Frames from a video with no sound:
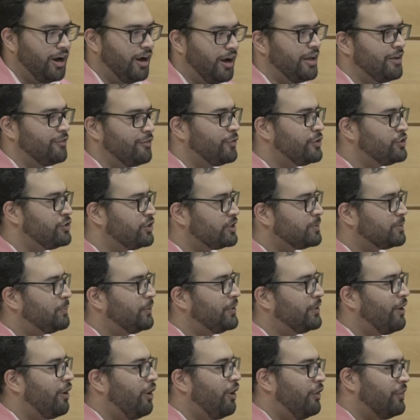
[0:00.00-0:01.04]
if we just
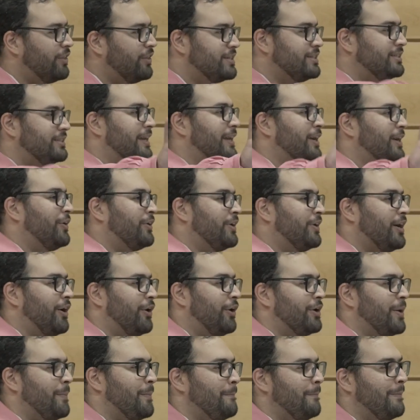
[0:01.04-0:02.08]
put all this data
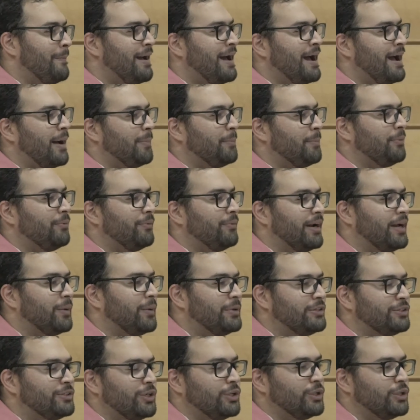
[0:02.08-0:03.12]
on a map, right,
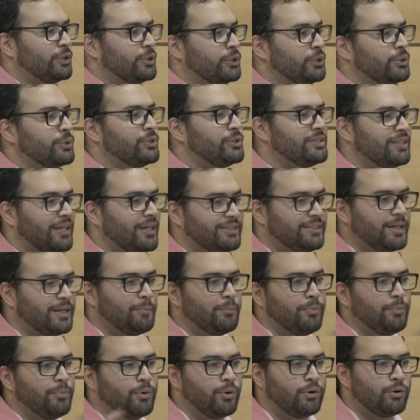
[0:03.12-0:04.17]
we sort of lose that
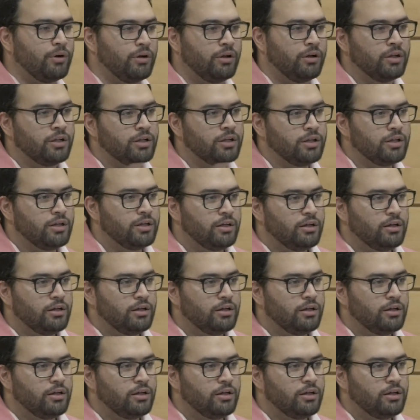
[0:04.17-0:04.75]
temporal,